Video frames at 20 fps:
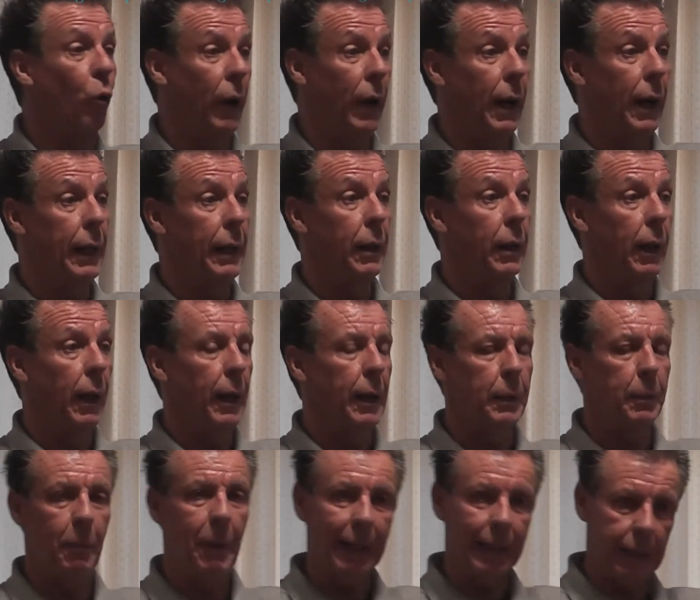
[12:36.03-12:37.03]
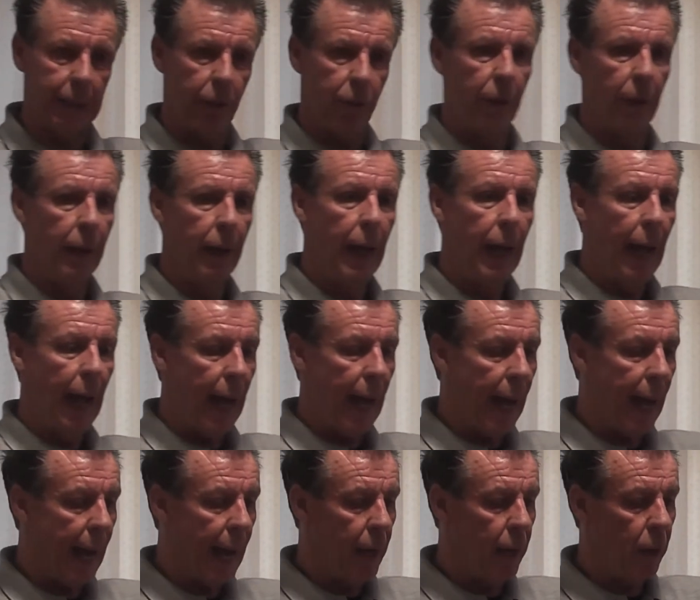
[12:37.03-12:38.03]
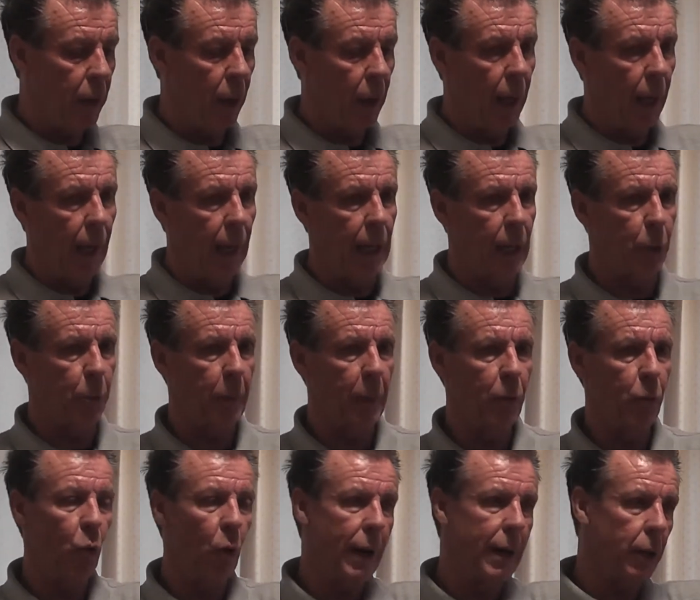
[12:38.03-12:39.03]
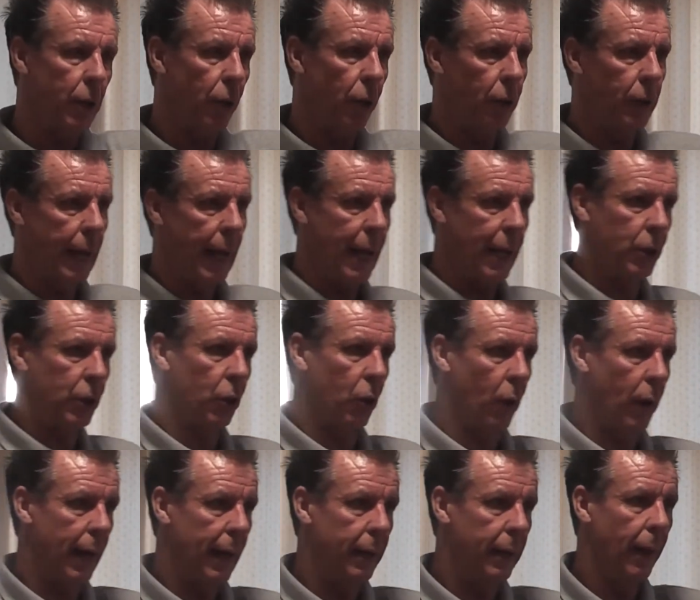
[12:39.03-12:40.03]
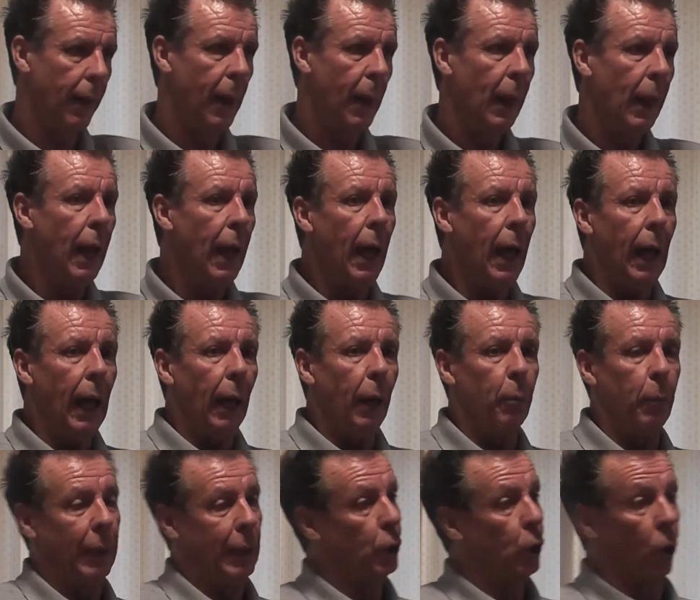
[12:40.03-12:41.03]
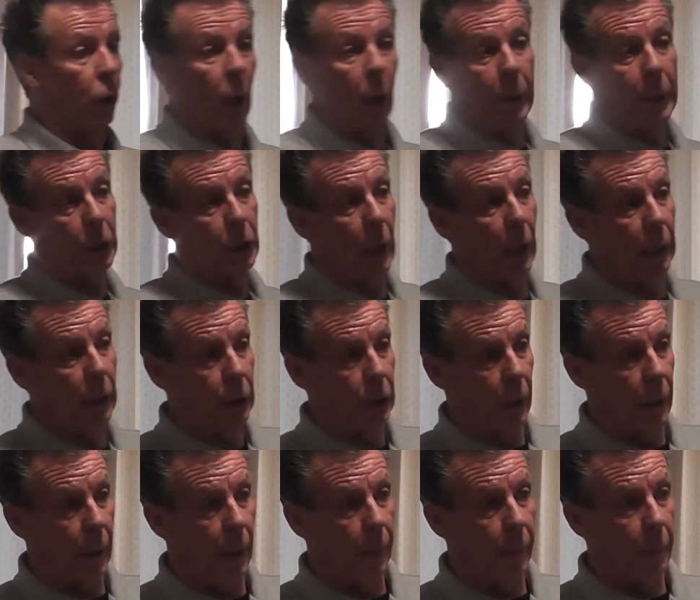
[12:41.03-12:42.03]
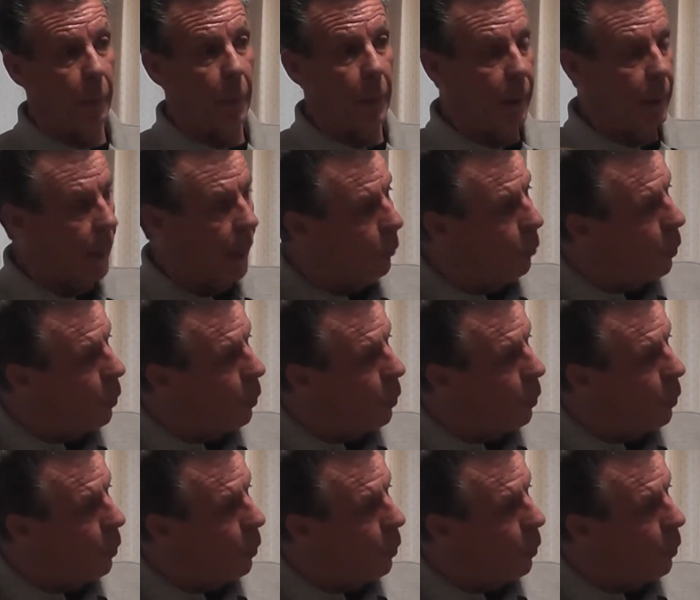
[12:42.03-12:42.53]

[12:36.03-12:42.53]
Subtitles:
really. It's massive, and it's been rendered on the outside, but it's got no insulation in it. Now,